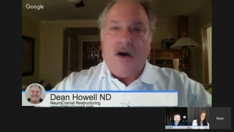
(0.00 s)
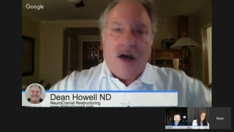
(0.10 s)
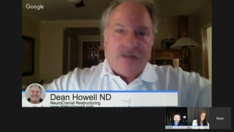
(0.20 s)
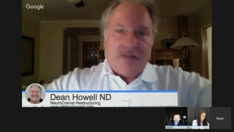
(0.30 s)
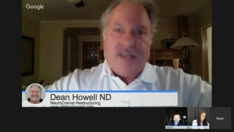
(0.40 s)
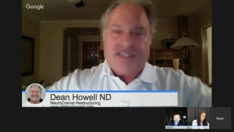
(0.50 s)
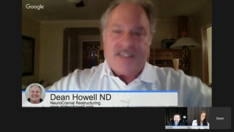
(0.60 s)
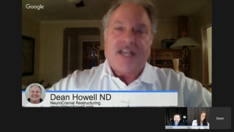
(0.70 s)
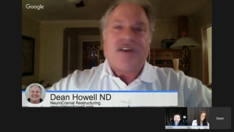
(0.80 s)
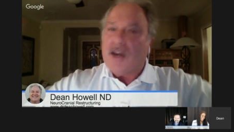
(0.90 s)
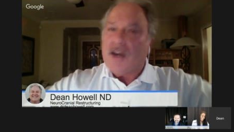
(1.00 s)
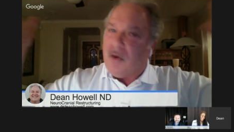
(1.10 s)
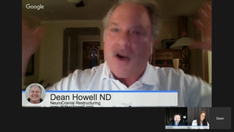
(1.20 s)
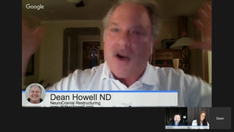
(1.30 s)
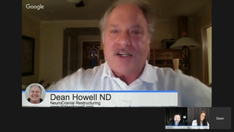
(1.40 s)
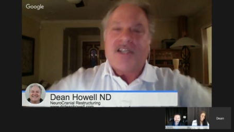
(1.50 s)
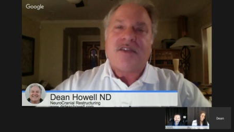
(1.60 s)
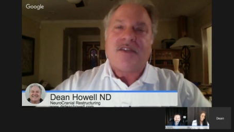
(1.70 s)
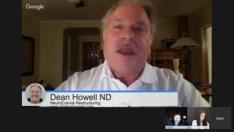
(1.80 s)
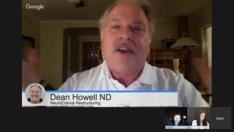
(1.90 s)
all of these things are going to work
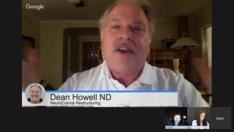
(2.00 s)
just the way